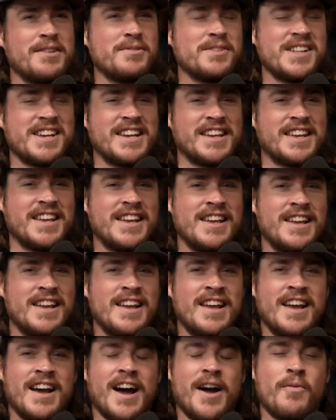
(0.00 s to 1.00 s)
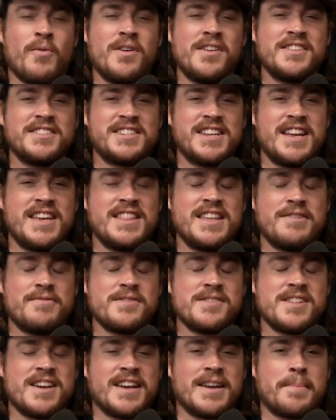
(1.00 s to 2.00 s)
were like, I want to say they
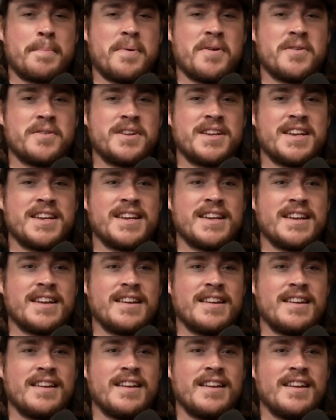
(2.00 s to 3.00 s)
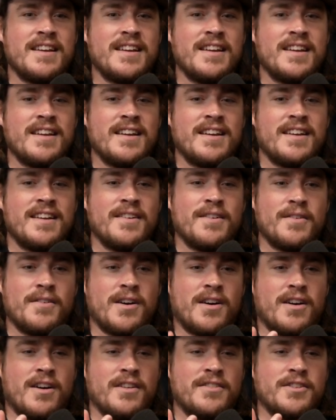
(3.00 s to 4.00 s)
were like putting
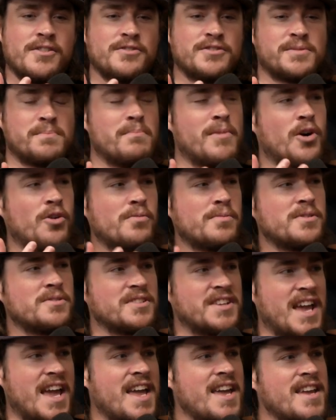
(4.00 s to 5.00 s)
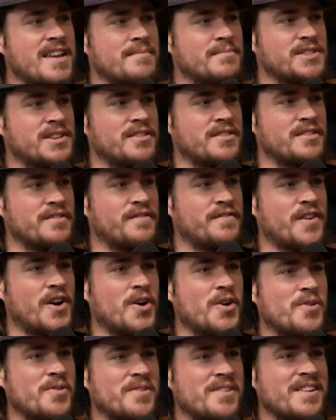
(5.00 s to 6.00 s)
on those mobile games on your
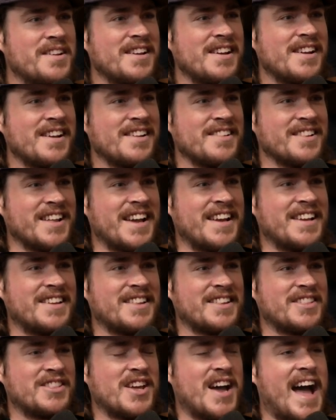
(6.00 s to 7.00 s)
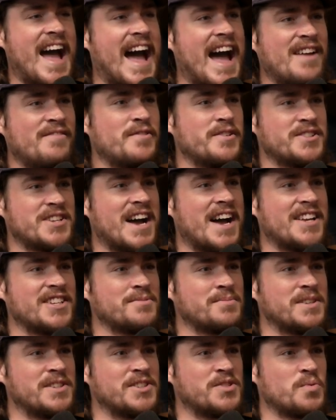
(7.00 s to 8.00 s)
phone, like the
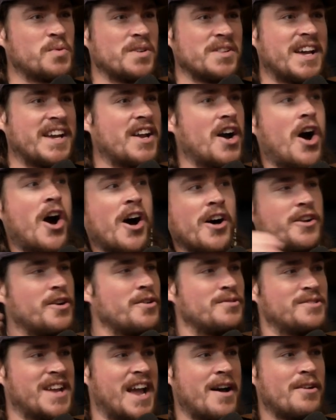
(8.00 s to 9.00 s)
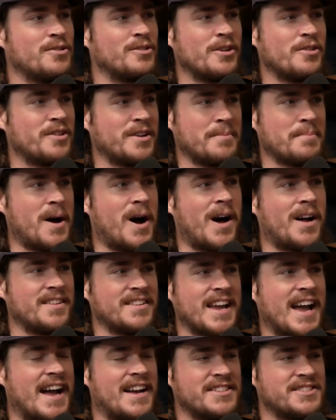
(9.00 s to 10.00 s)
advertisements were like auto downloading
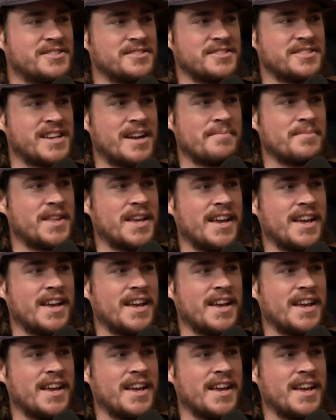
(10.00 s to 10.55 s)
podcasts or something.